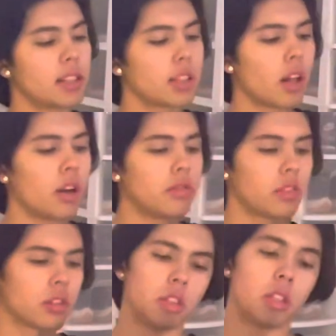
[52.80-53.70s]

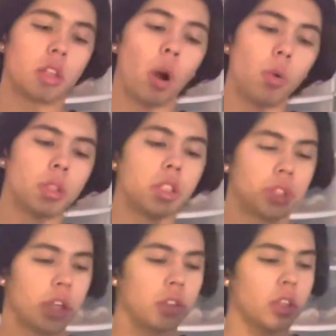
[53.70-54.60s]
gloves to go with the
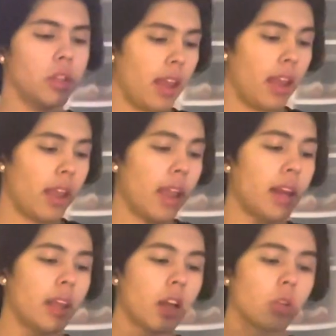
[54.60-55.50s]
jersey, and
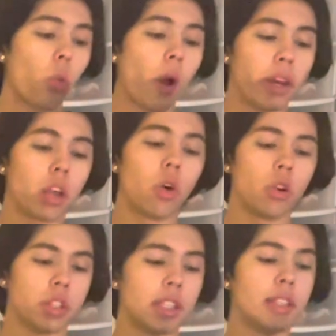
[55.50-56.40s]
he got the white and gold
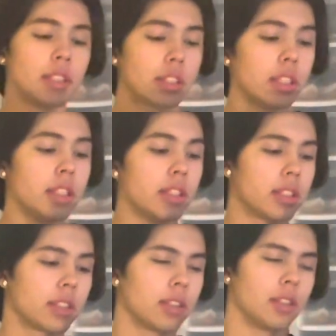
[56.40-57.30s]
Adidas
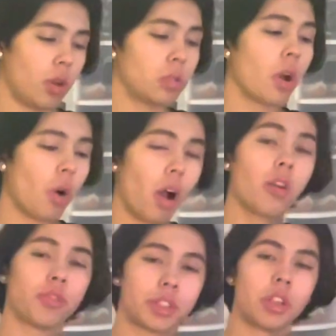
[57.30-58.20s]
cleats. Those go hard
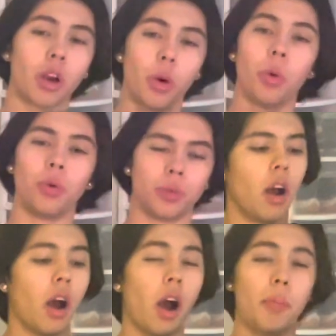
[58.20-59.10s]
for show.
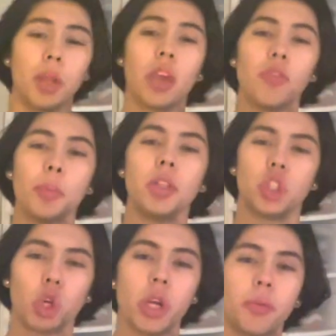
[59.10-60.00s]
I'm gonna give him a
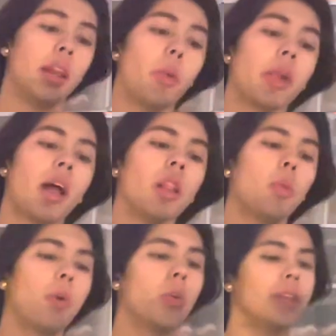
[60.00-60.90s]
drip. Now we got a little
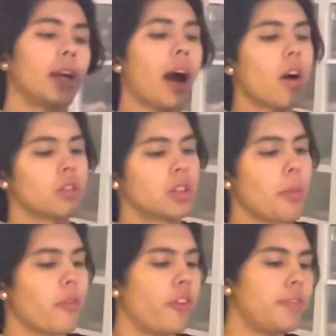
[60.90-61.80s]
bro in the goggles,
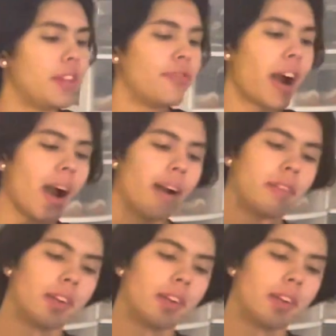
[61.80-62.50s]
number 55.